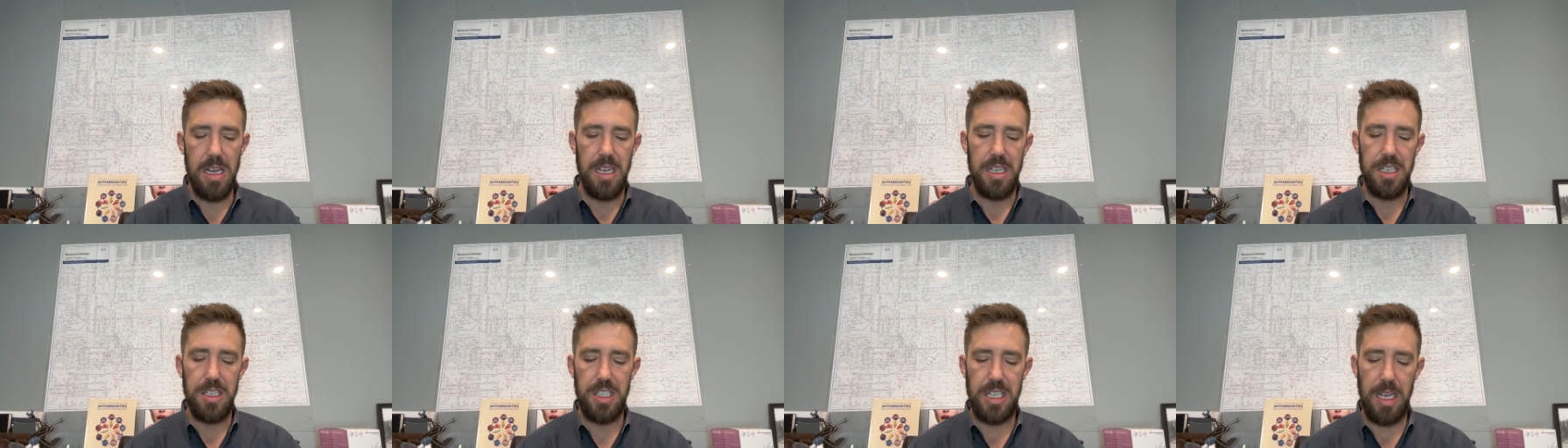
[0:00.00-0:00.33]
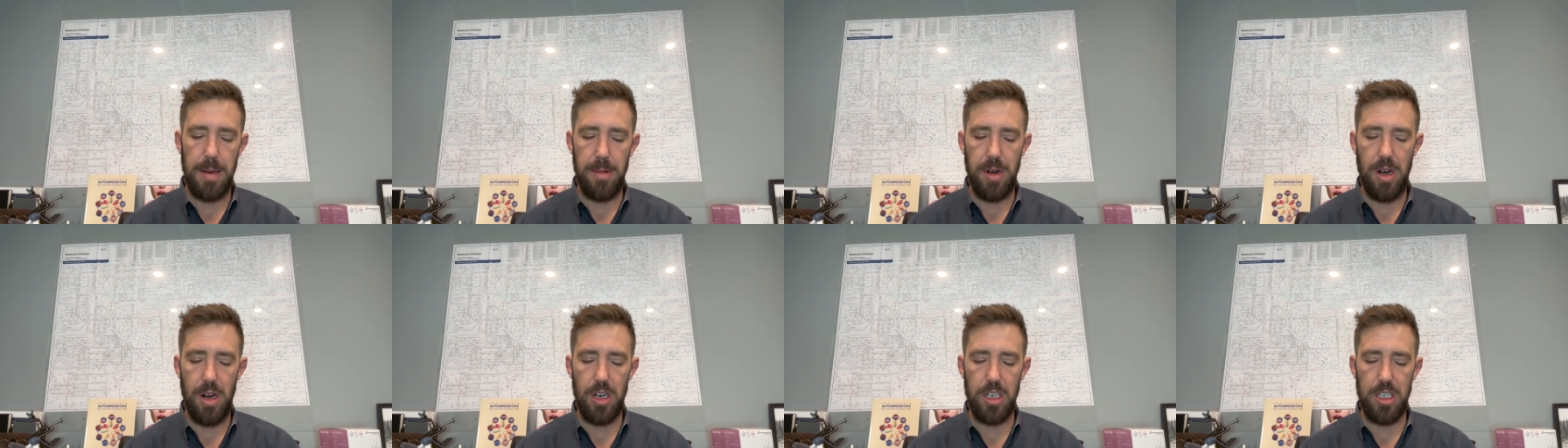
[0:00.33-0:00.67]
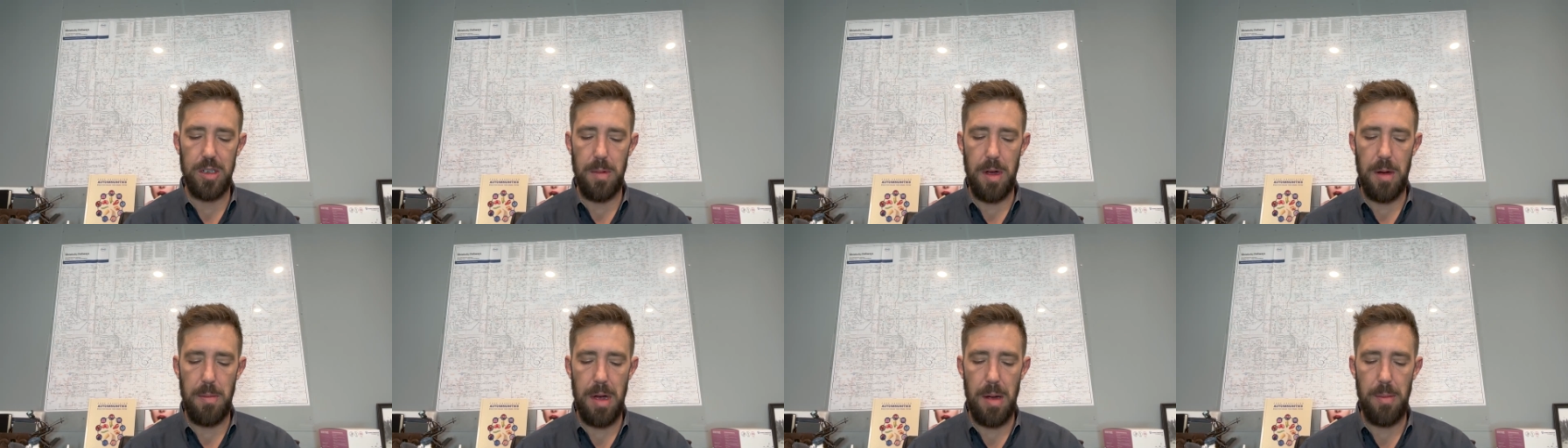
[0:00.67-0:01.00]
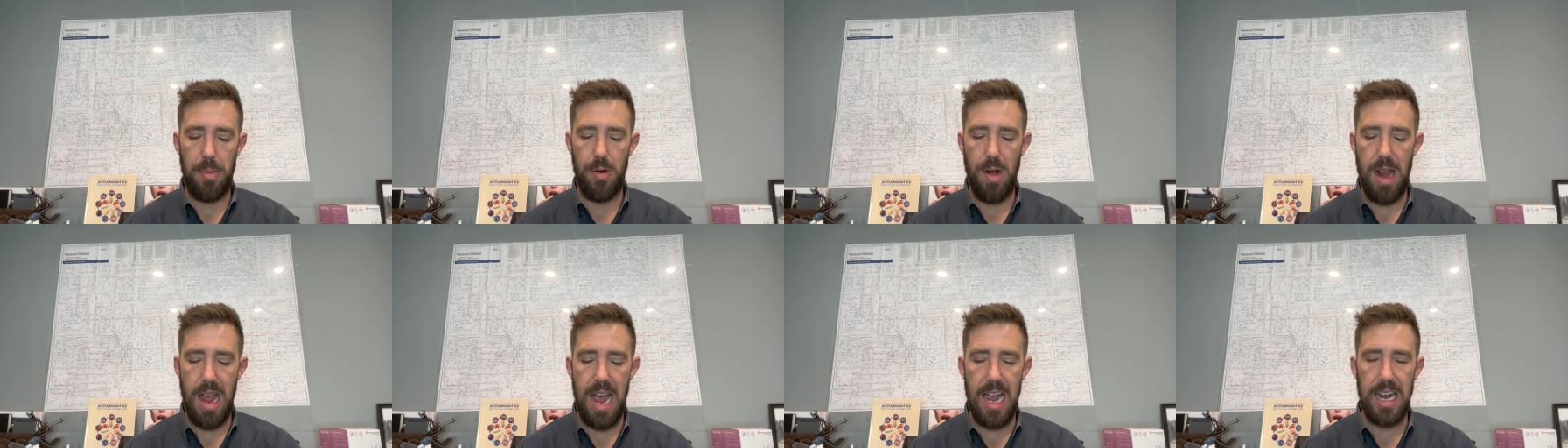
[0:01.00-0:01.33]
seminars about my
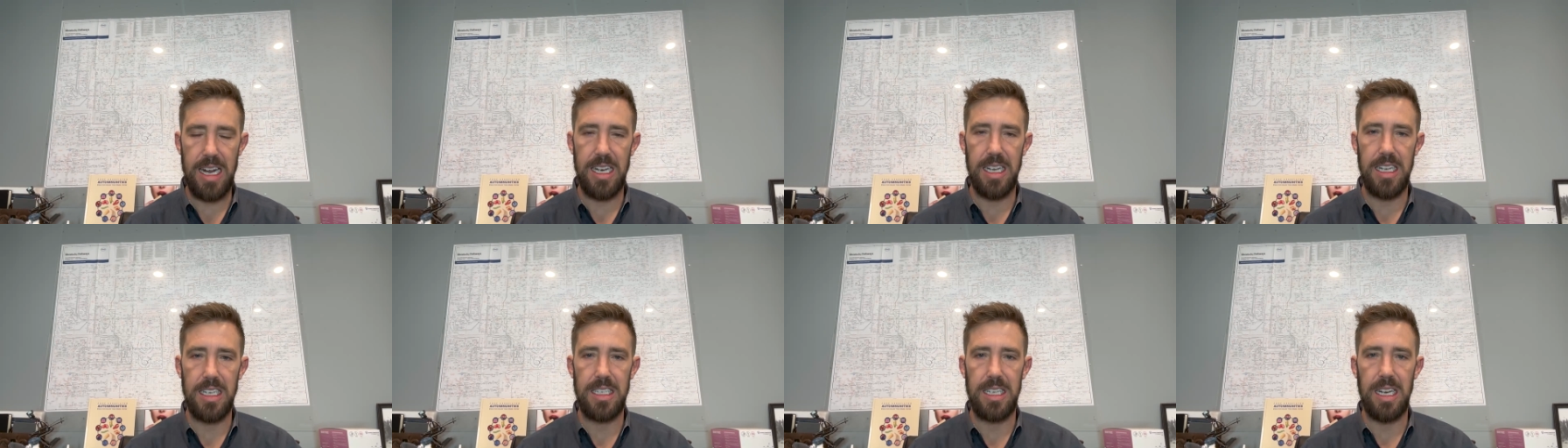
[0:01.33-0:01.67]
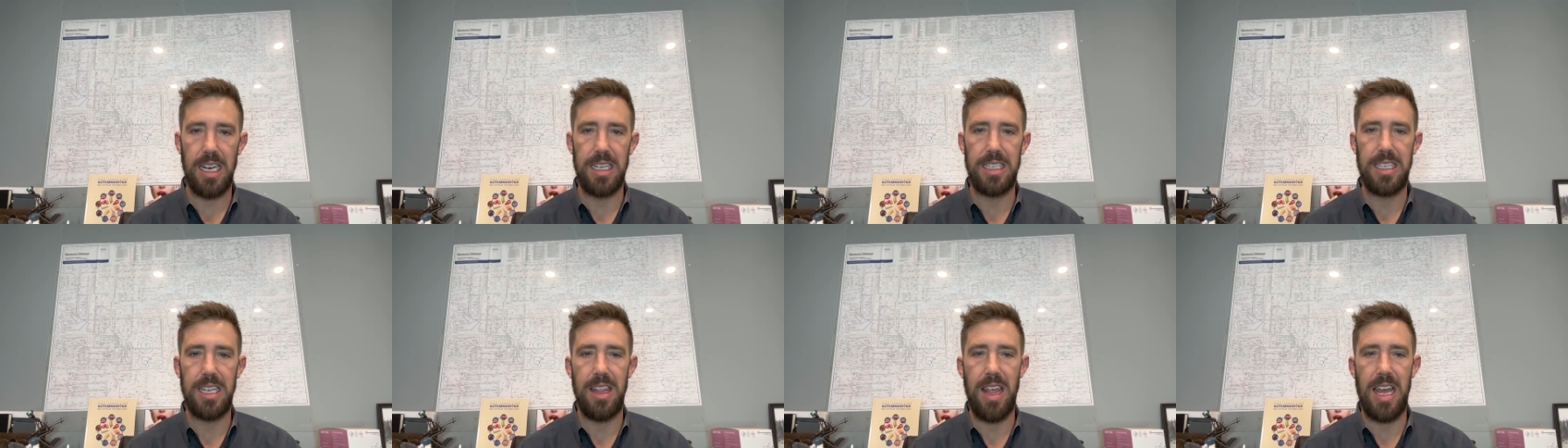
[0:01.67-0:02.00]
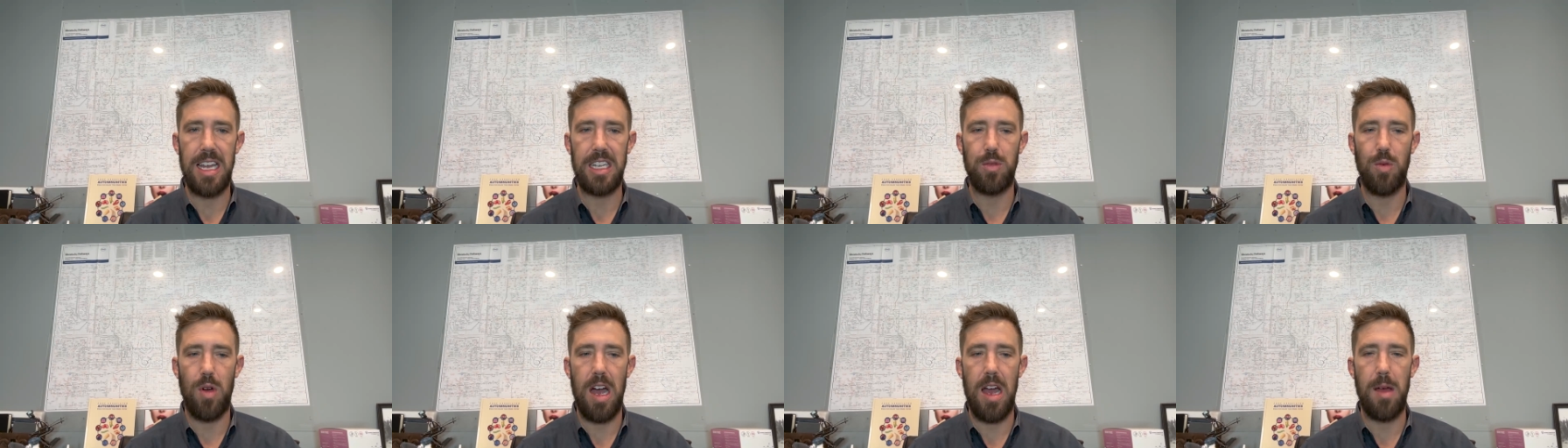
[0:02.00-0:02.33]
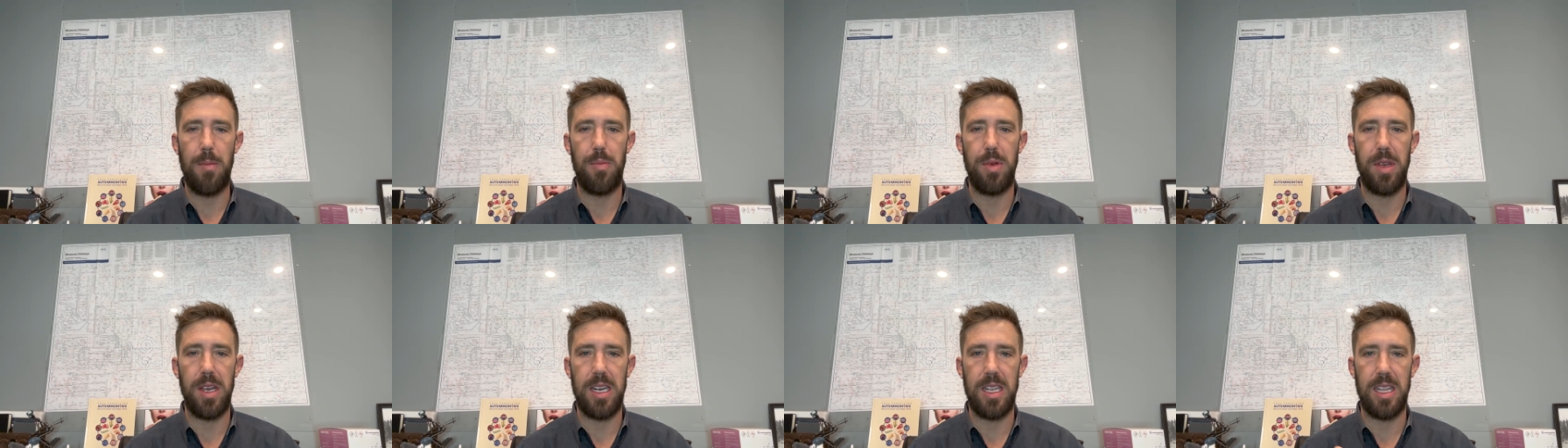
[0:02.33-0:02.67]
practice, and I said that's why I
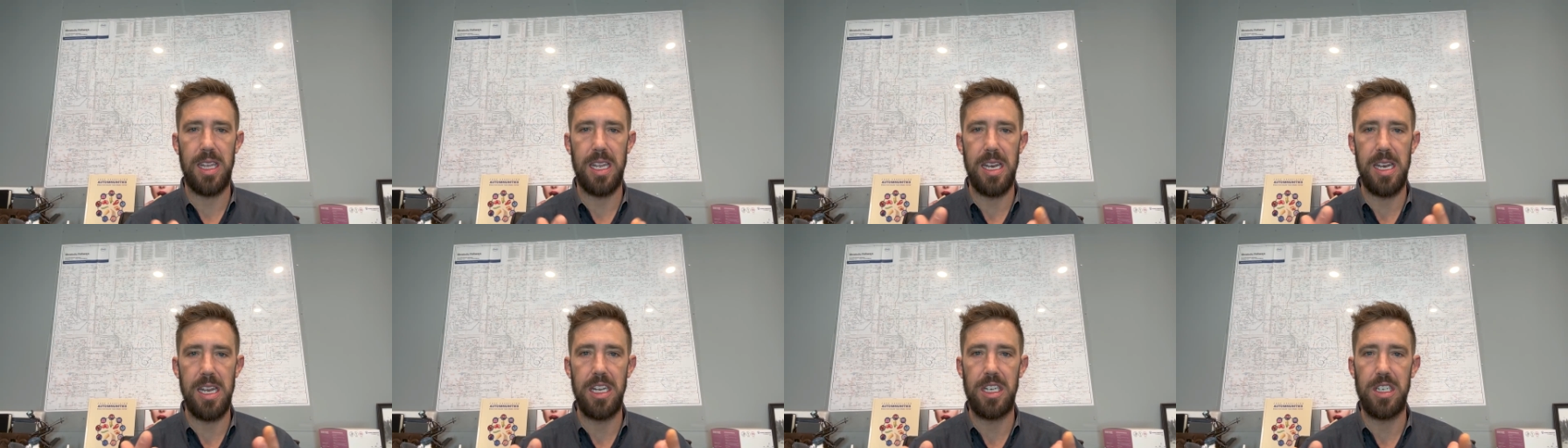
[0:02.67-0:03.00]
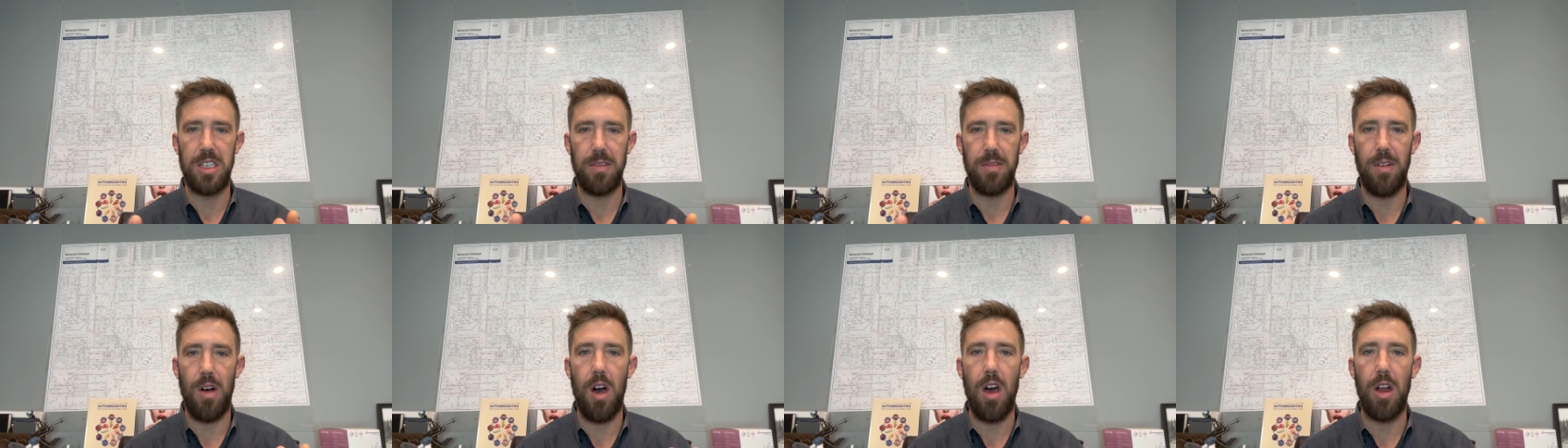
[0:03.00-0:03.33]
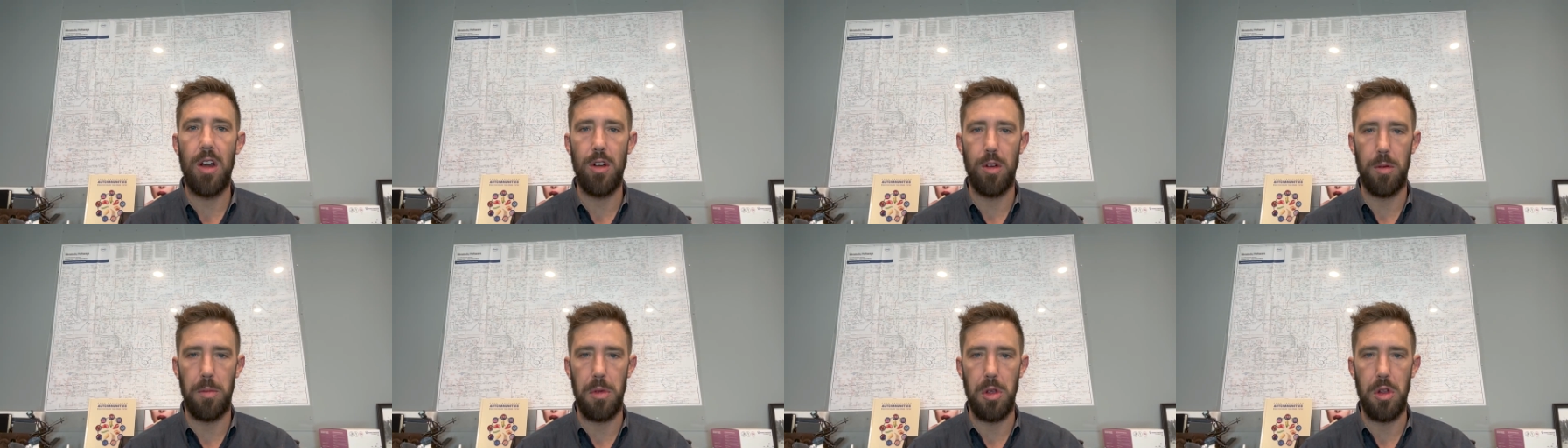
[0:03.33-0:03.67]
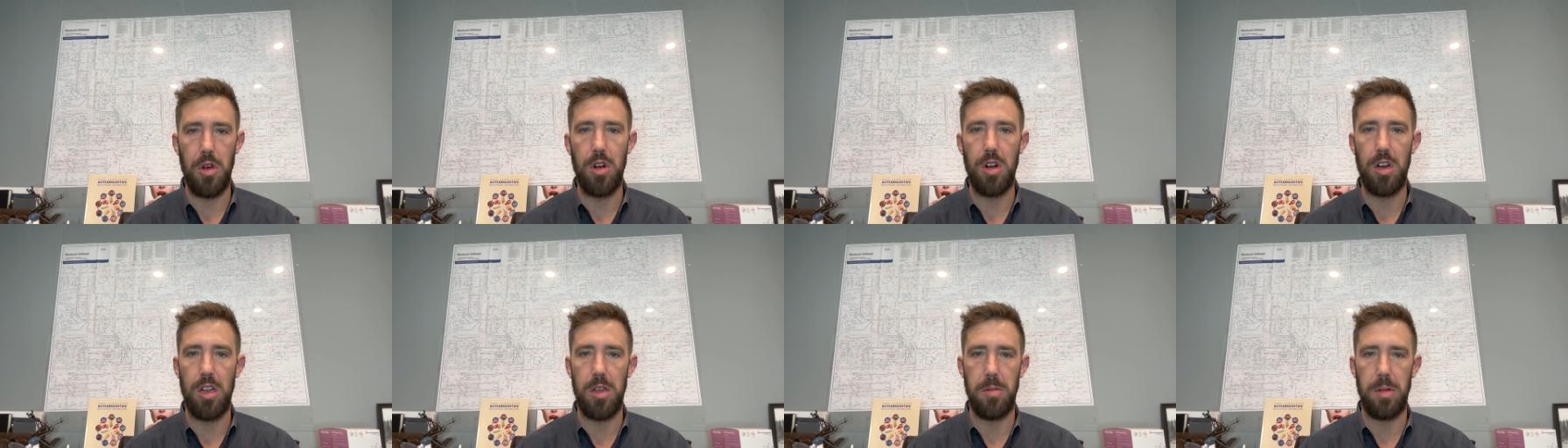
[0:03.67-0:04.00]
picked the niche of
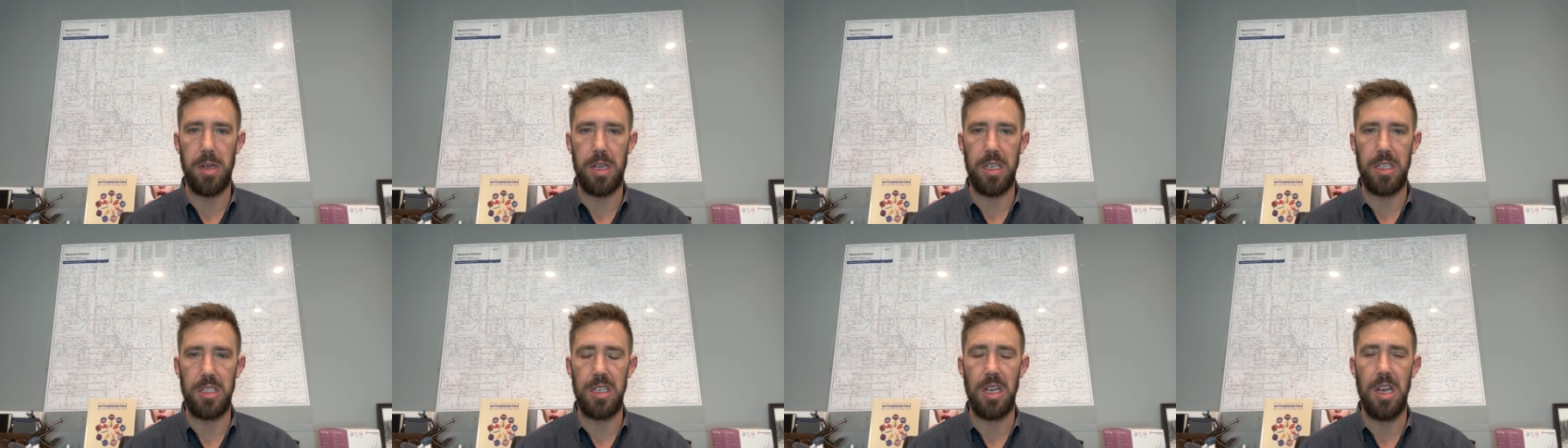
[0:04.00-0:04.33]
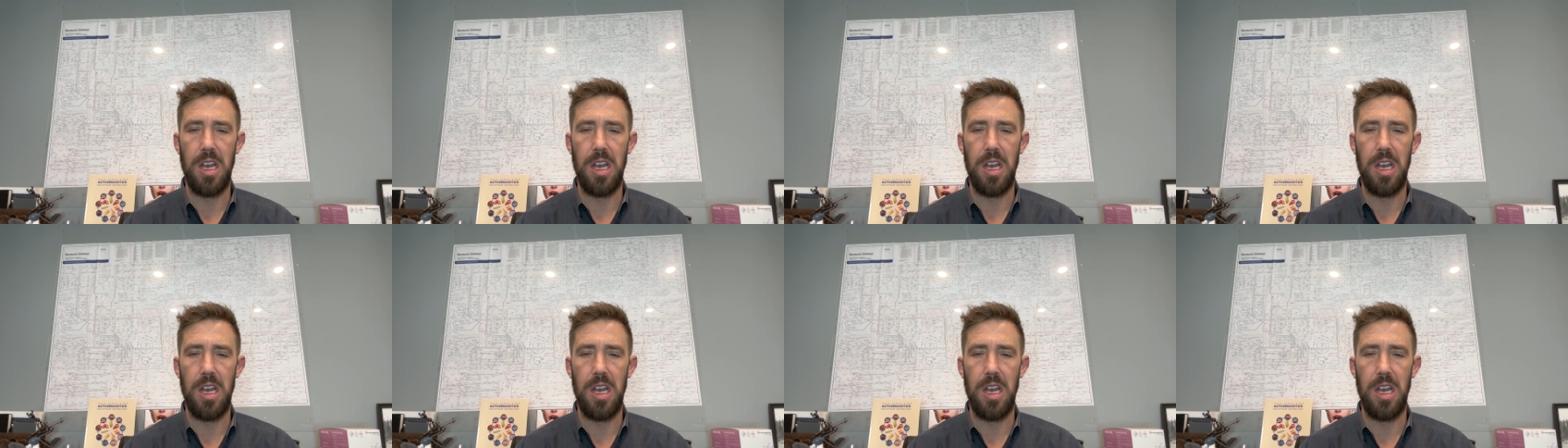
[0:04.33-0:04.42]
autoimmunity because